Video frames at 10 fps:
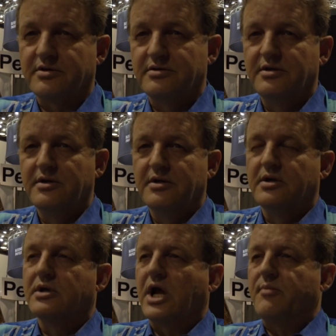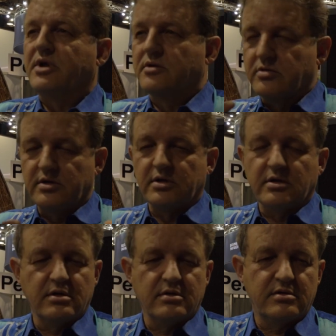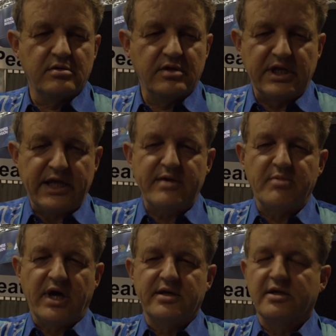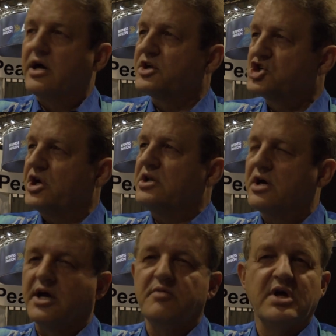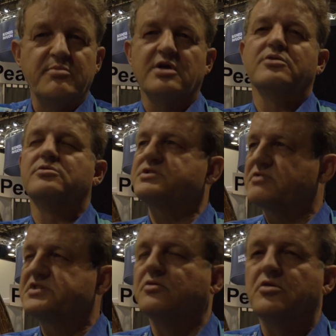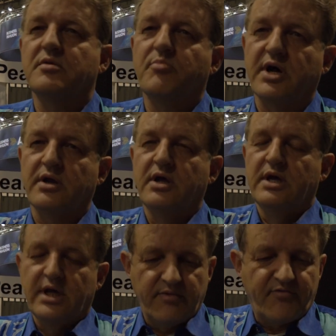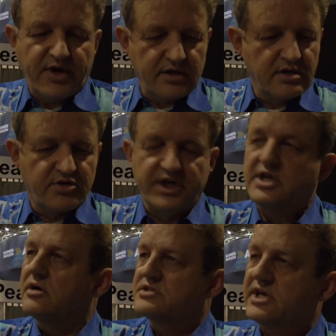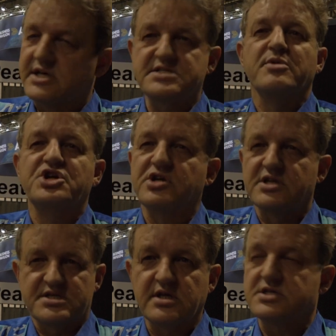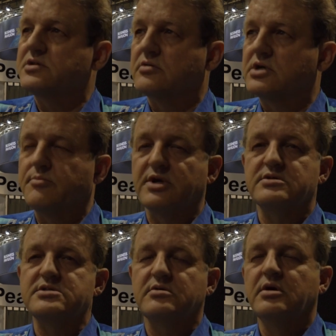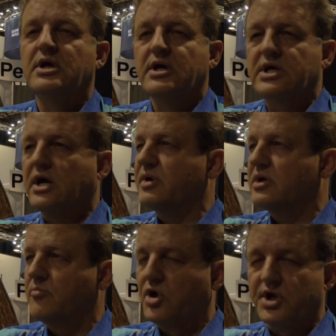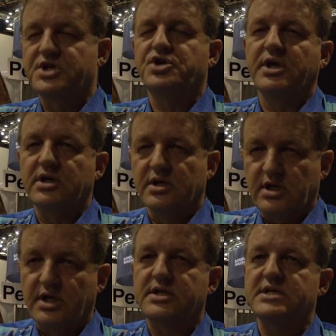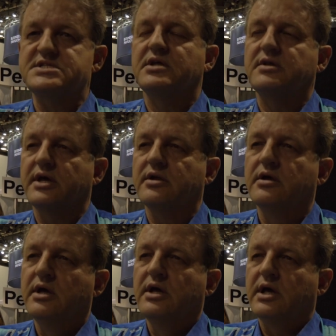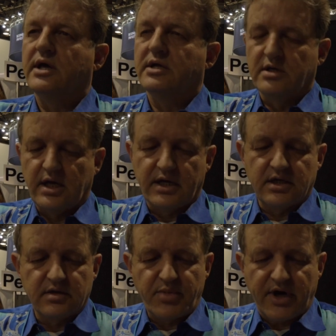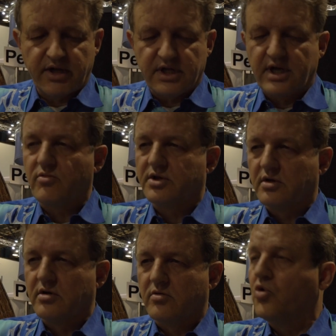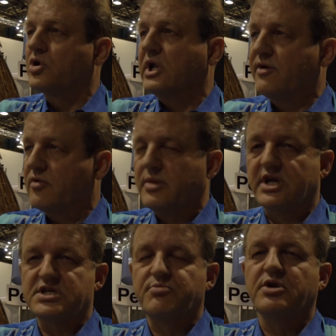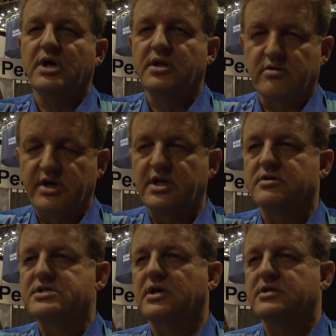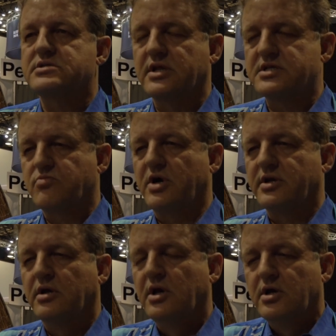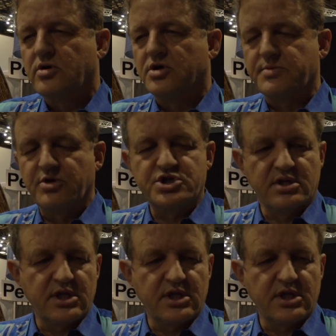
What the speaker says: To the layman, the untrained eye, maybe it looks restored, but in fact the greenhouse gas emission is still coming. So coming and monitoring and testing that and comparing that with the water level management and the greenhouse gas. So that's one contribution.